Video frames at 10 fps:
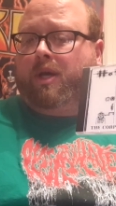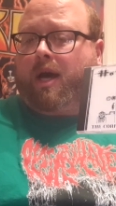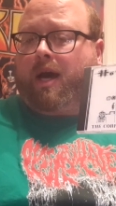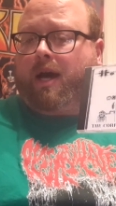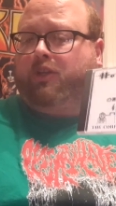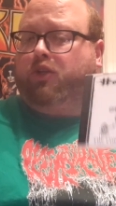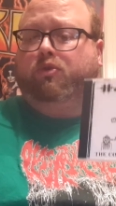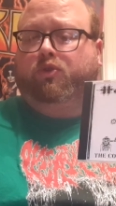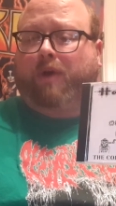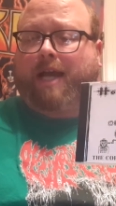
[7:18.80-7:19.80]
uh,
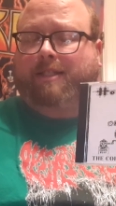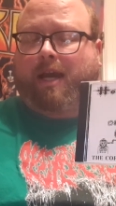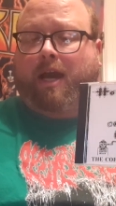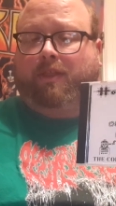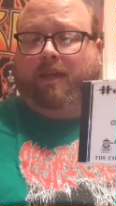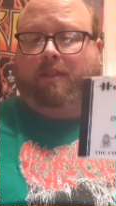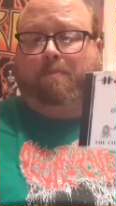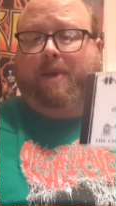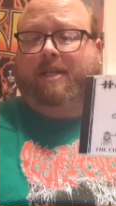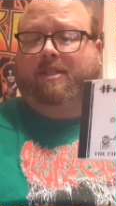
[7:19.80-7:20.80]
too drastic, I think. The
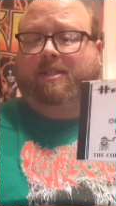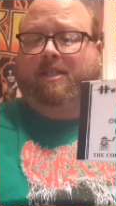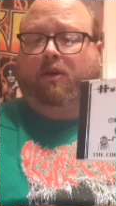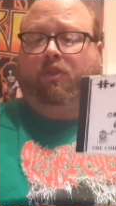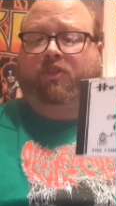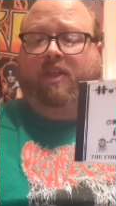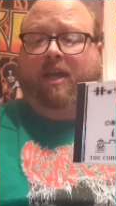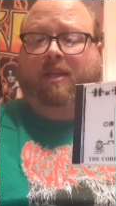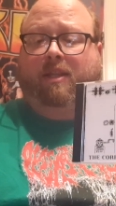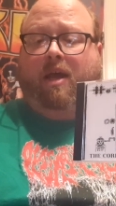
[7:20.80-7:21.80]
bass is still
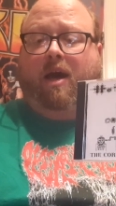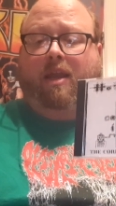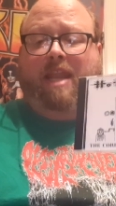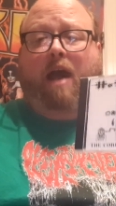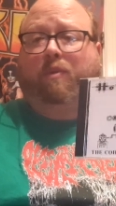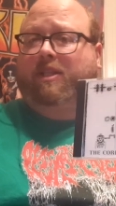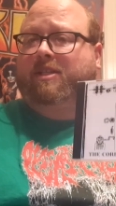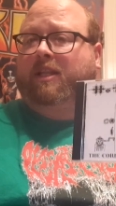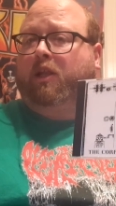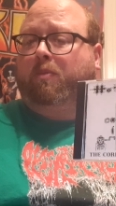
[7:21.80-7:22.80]
thick, uh, now with
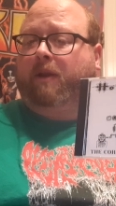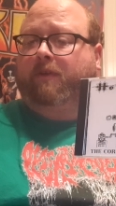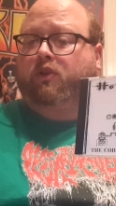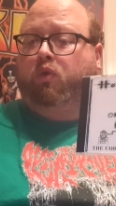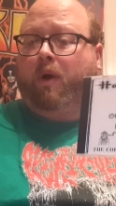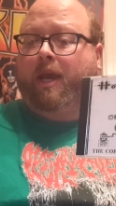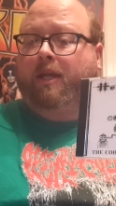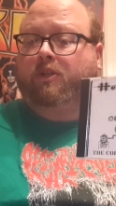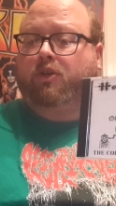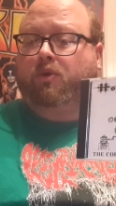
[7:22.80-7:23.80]
just a little bit of a
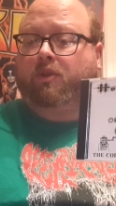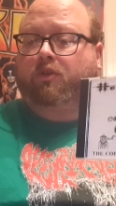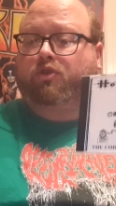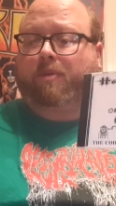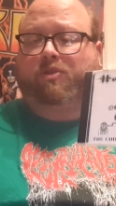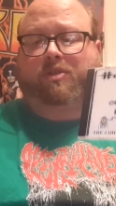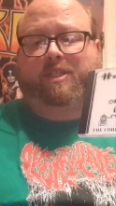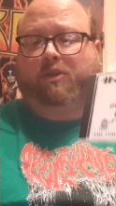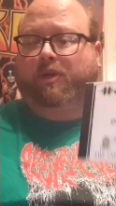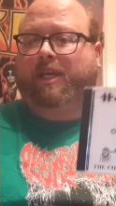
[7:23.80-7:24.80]
twang to it. The drums are
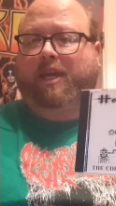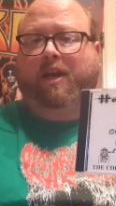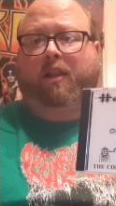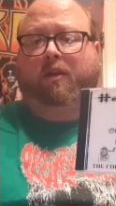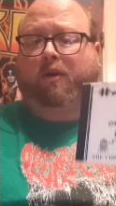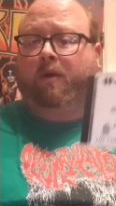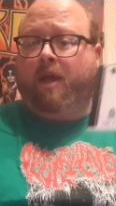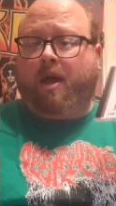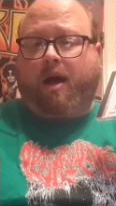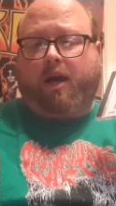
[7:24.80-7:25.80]
still killer.
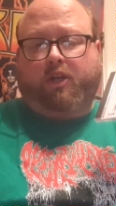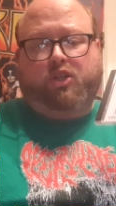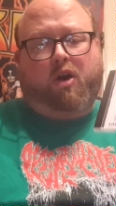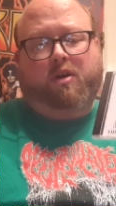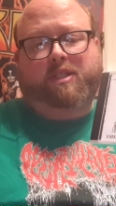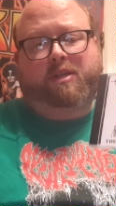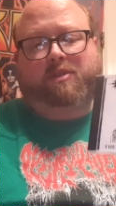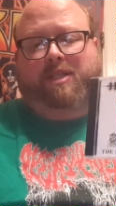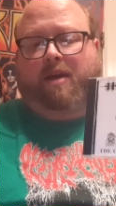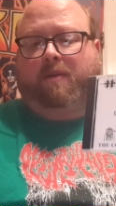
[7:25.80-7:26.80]
Uh, guitar still
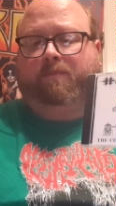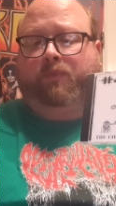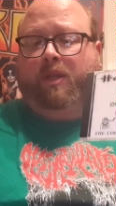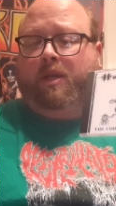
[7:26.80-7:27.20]
something,